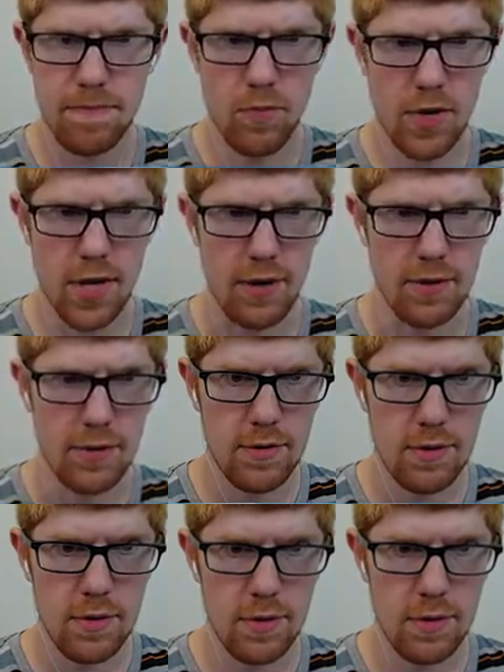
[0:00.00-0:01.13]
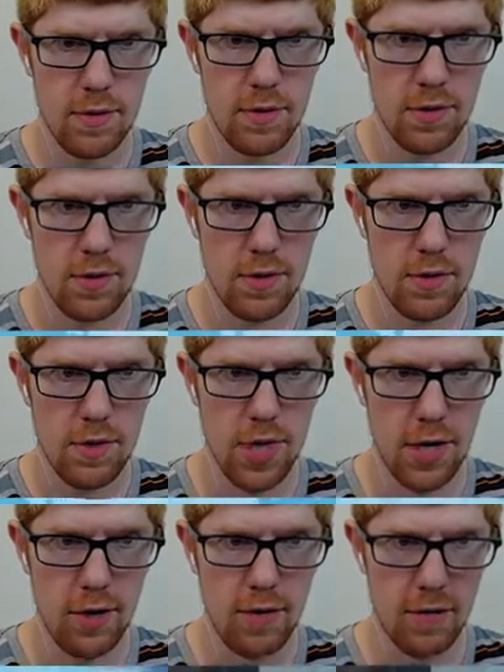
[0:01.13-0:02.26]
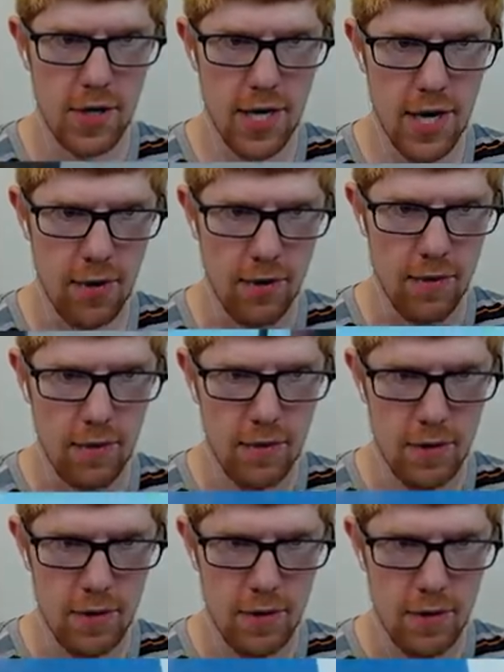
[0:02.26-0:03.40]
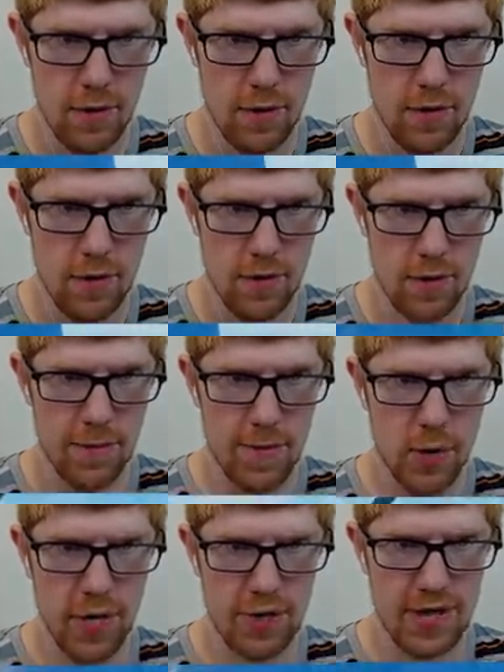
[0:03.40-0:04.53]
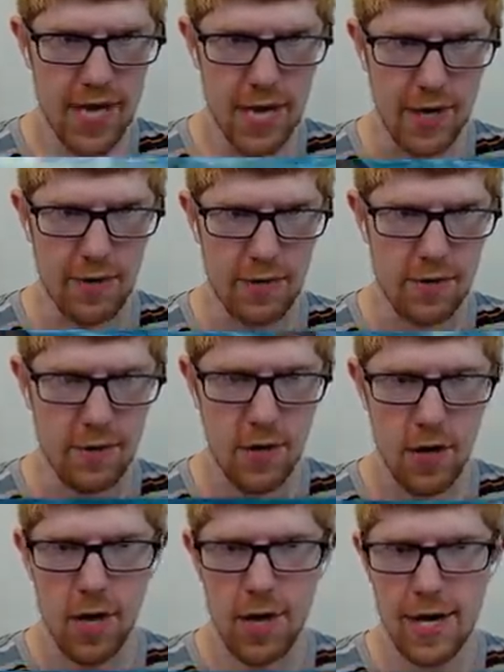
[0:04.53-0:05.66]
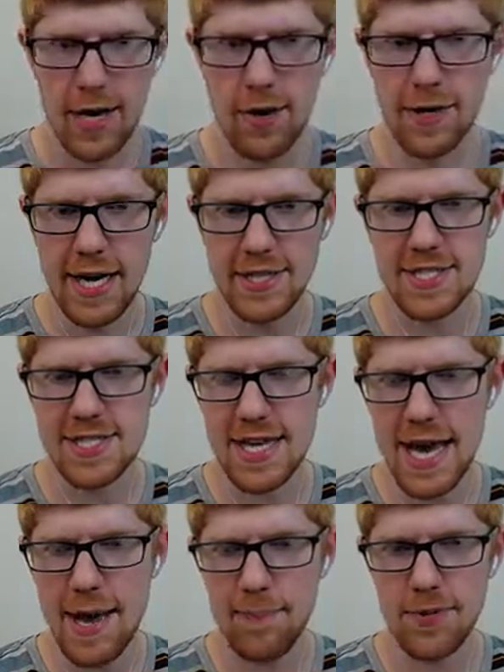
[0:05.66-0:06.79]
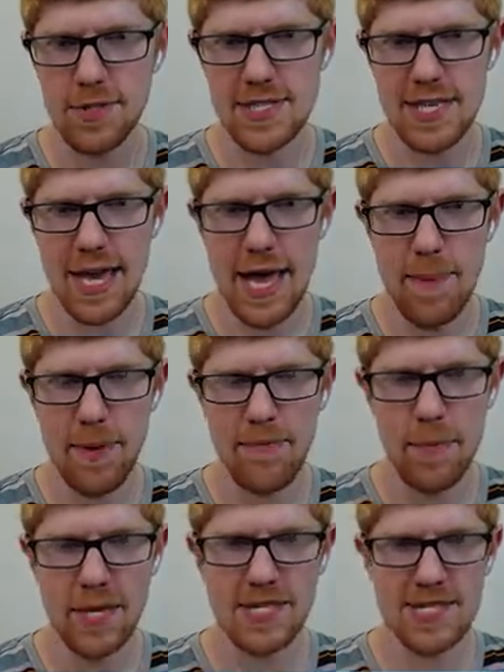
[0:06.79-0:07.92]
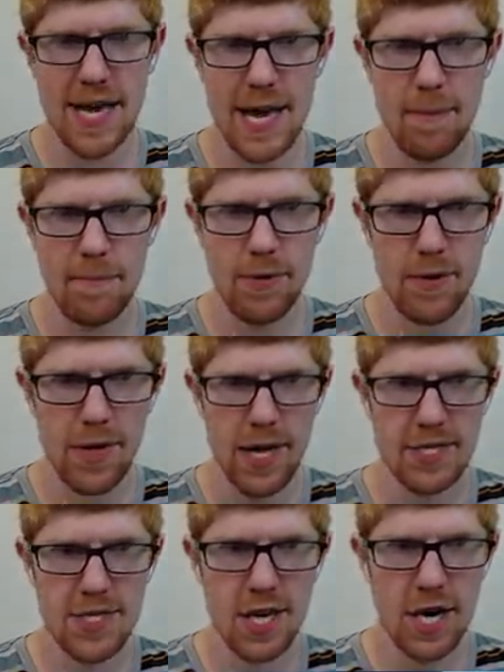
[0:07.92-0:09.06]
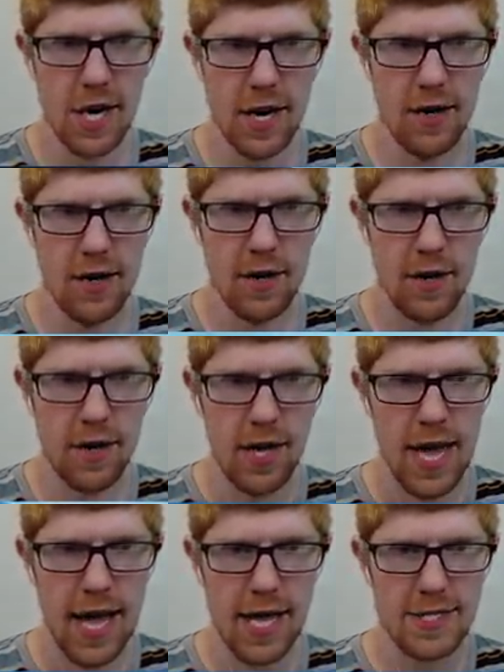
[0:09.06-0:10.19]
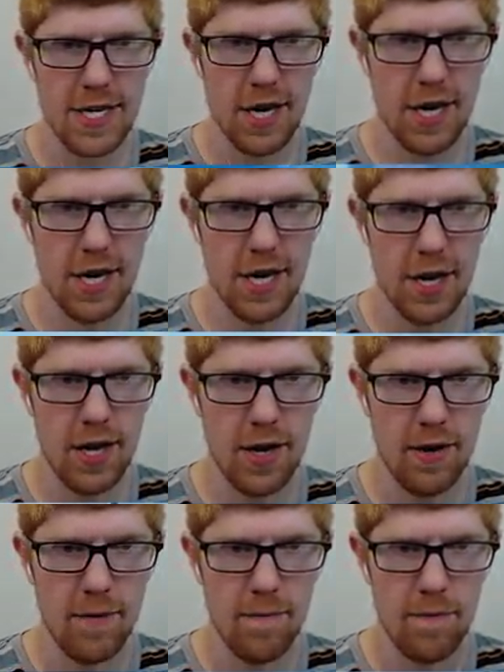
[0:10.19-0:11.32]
Where'd it go? Uh oh, where'd it go? The big weird thing. All right, hold on. Stop, stop, everybody stop. It's gone. It's gone.